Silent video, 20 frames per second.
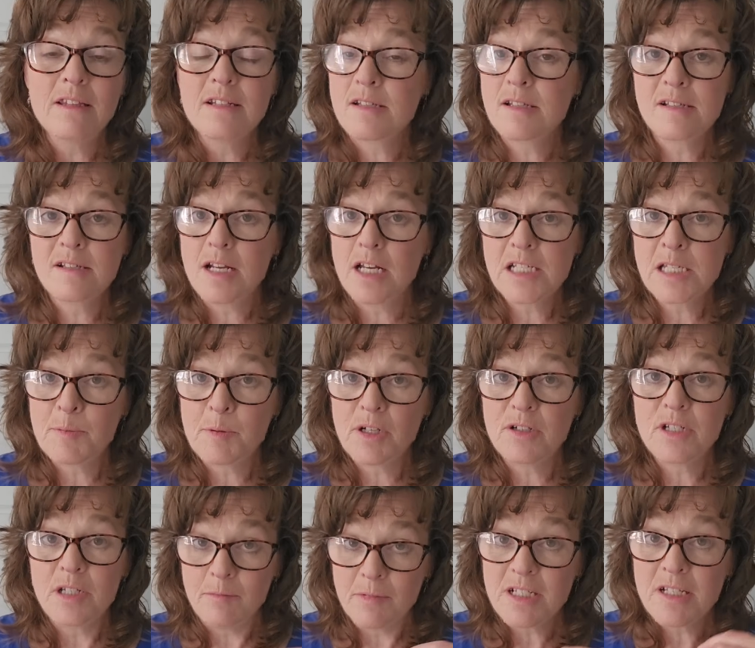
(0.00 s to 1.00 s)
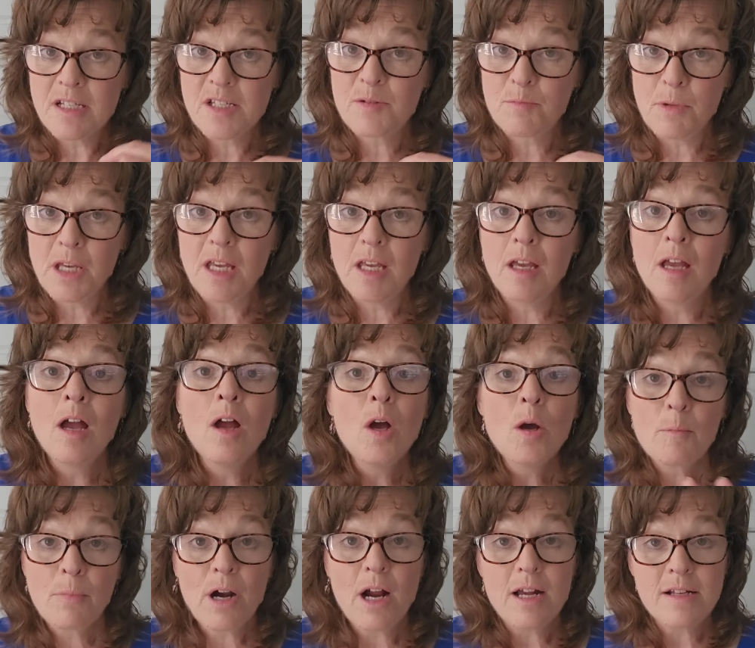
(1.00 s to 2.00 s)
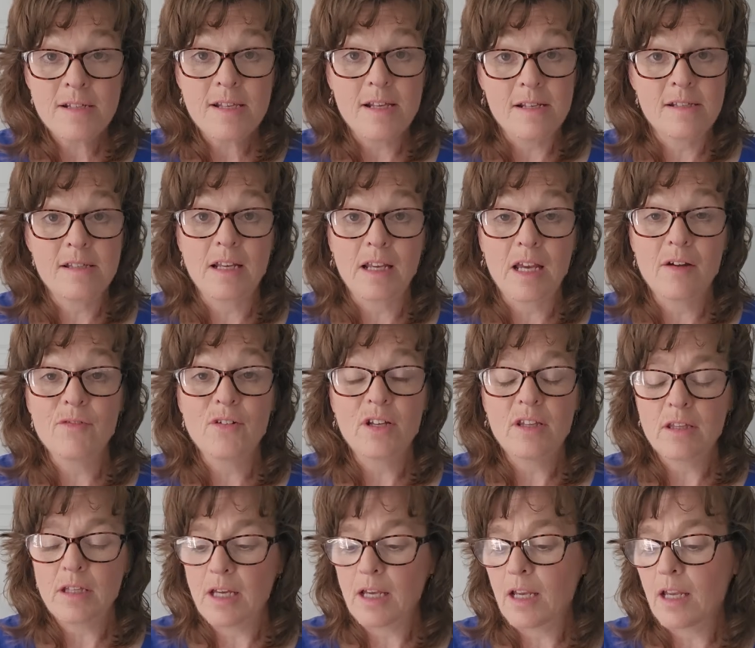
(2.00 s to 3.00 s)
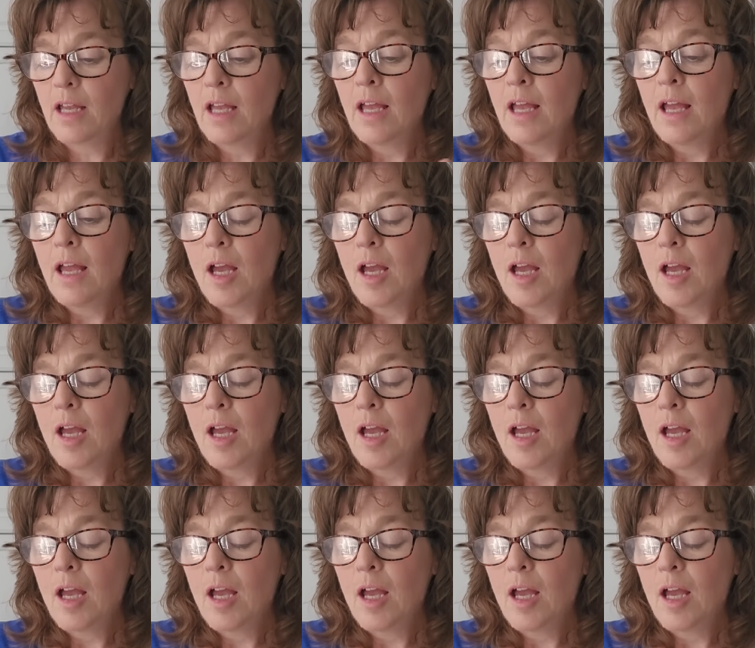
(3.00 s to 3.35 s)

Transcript: This is not Spirit Team. This is me processing everything.